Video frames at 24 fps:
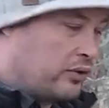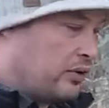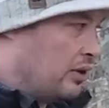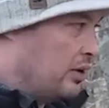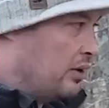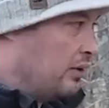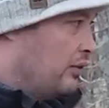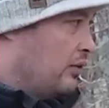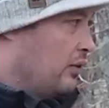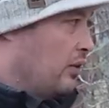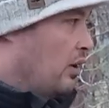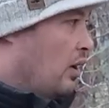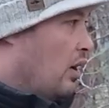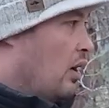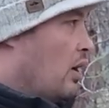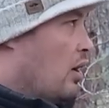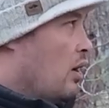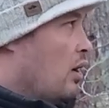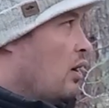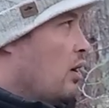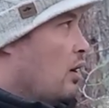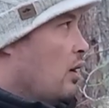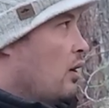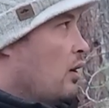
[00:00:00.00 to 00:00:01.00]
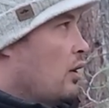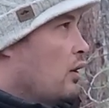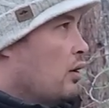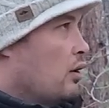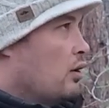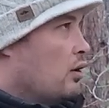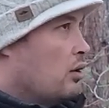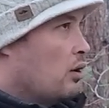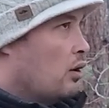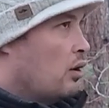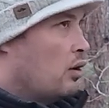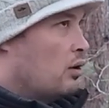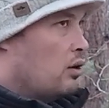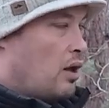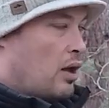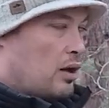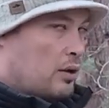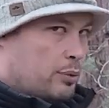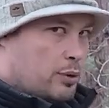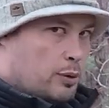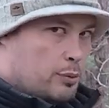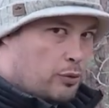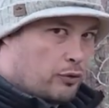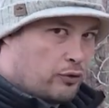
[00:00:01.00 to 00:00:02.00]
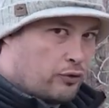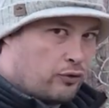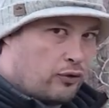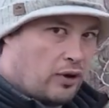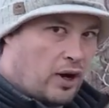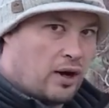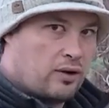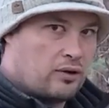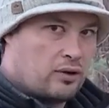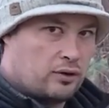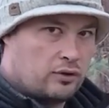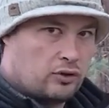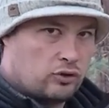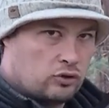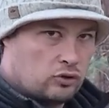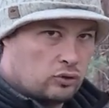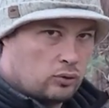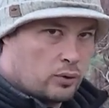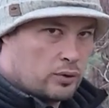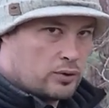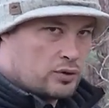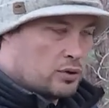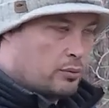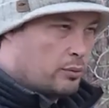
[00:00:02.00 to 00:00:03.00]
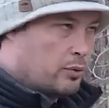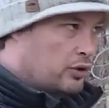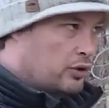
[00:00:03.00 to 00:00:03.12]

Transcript: is a lot of people frown on distortion,